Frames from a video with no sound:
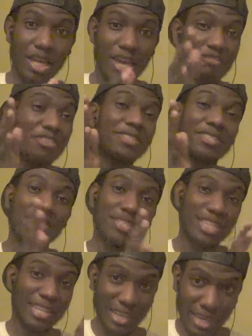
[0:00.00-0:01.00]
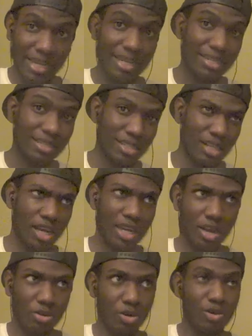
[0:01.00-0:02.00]
ever since late,
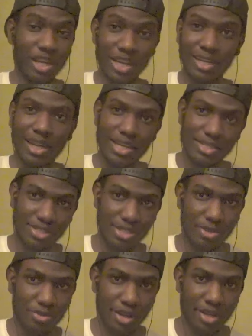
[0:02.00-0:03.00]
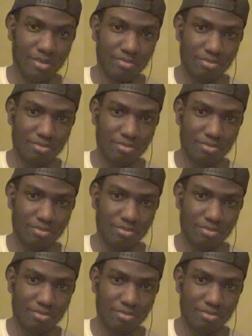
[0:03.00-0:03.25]
like around late last year, right?